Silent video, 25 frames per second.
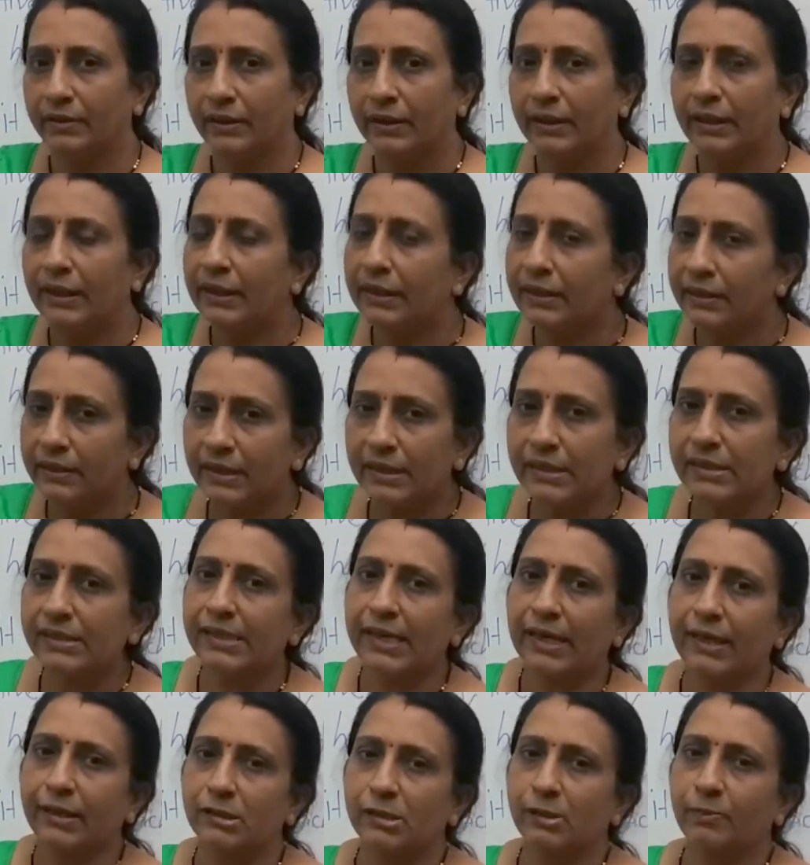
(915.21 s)
In this
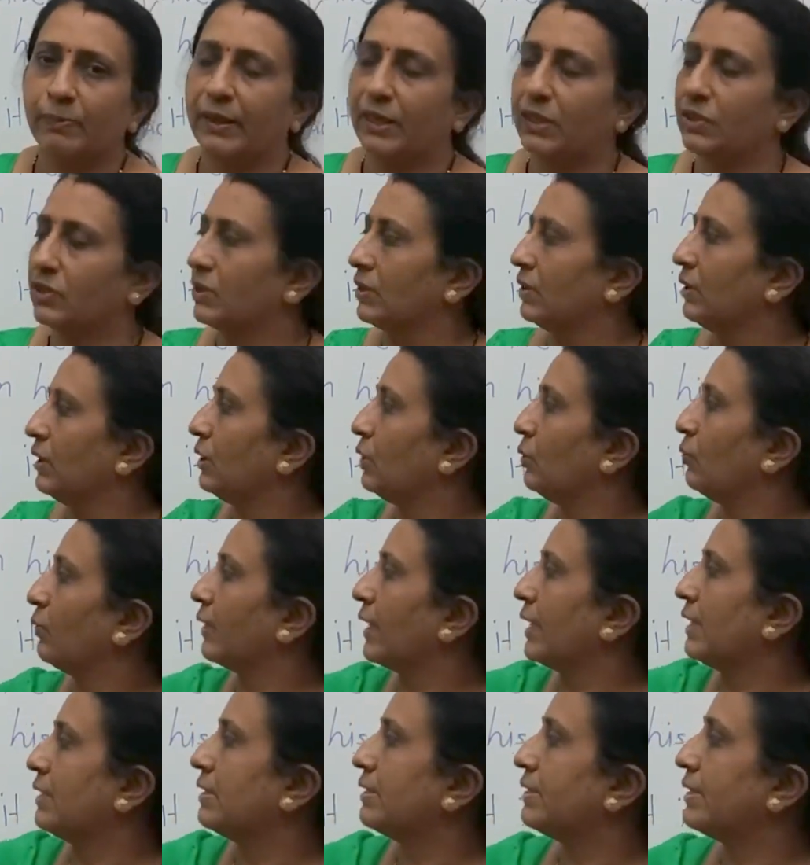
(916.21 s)
expression, you
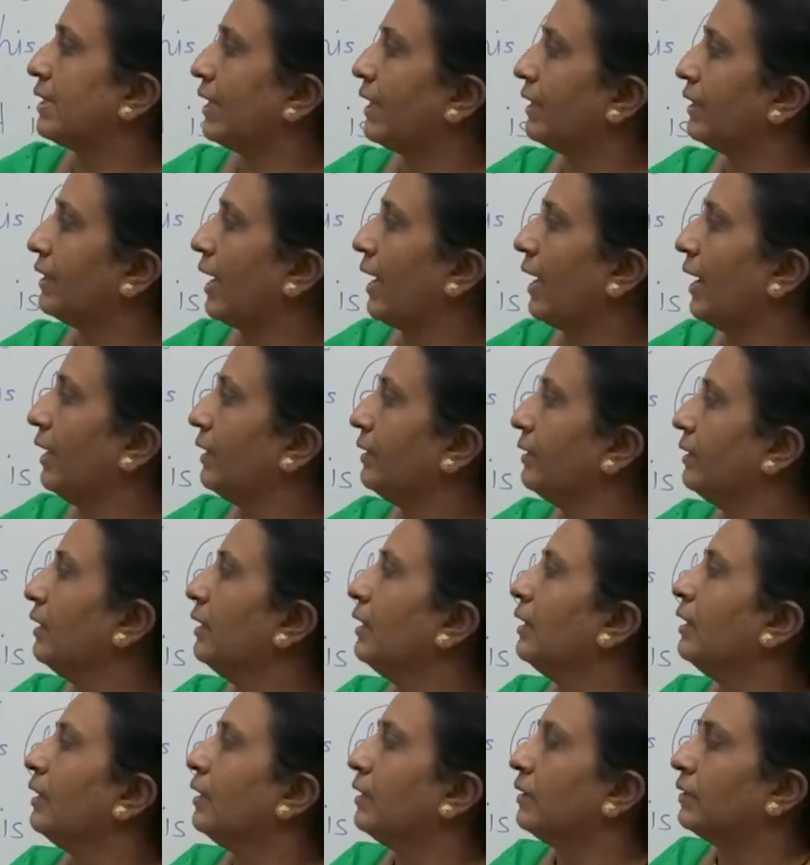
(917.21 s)
can say that
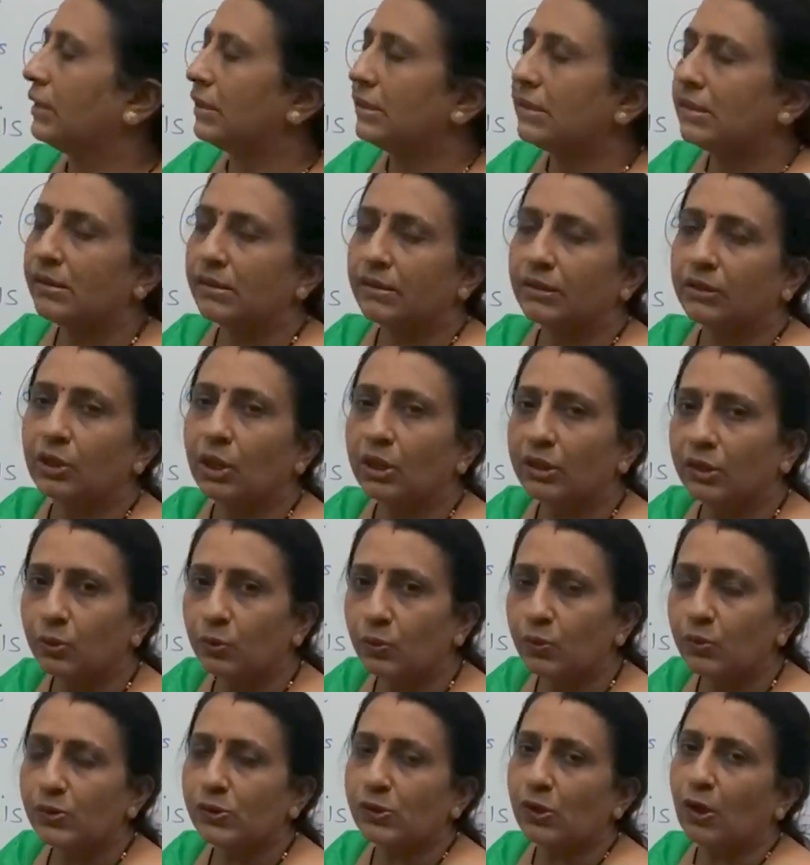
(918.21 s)
the
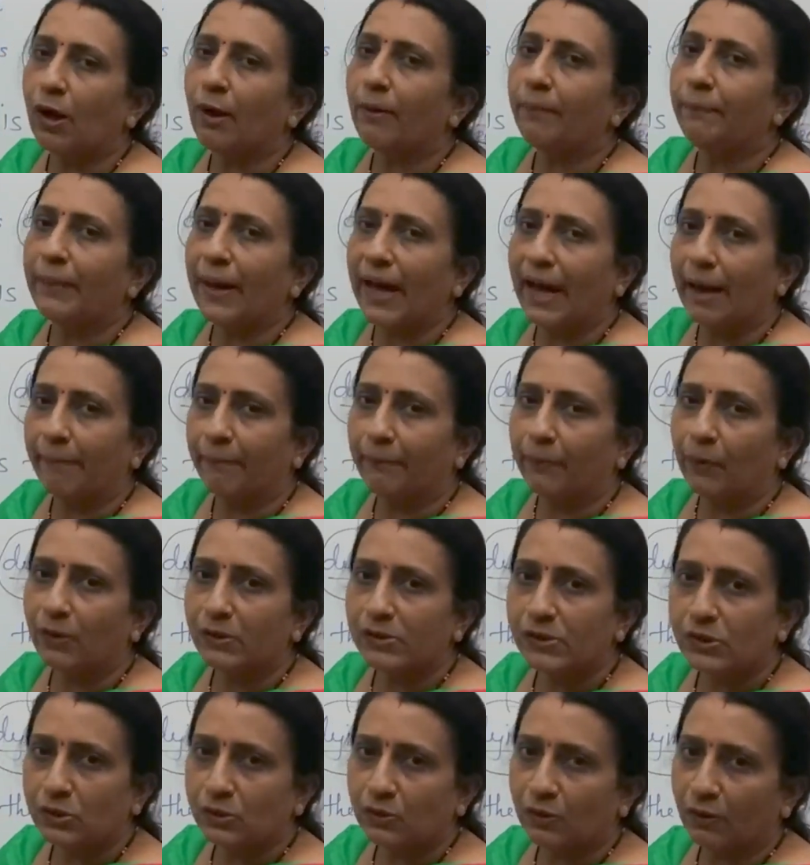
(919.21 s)
use of
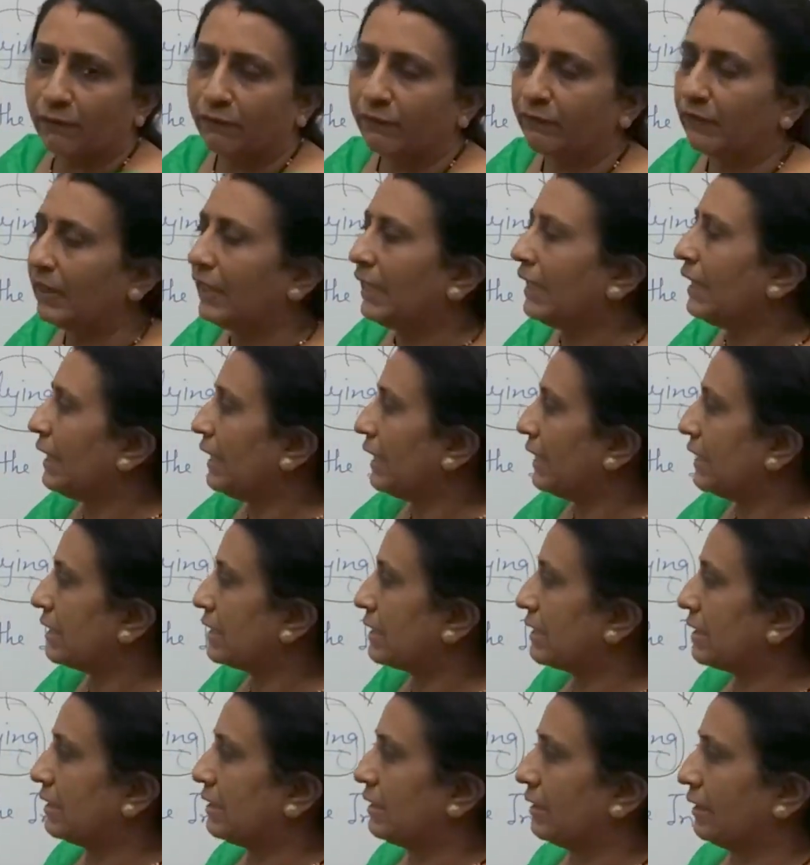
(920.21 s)
apostrophe
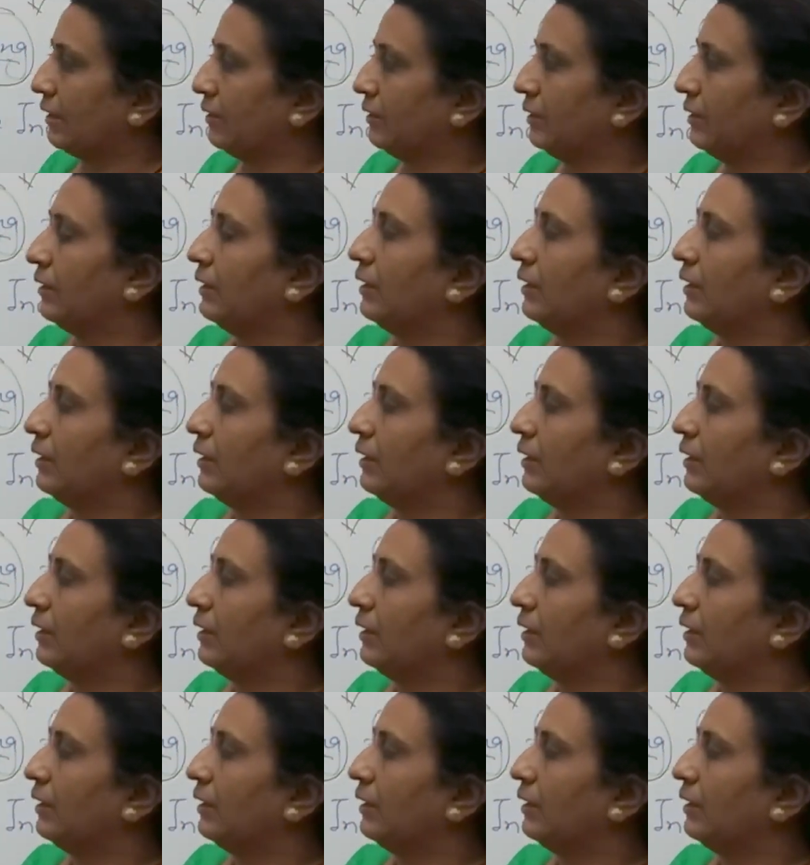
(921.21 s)
is done.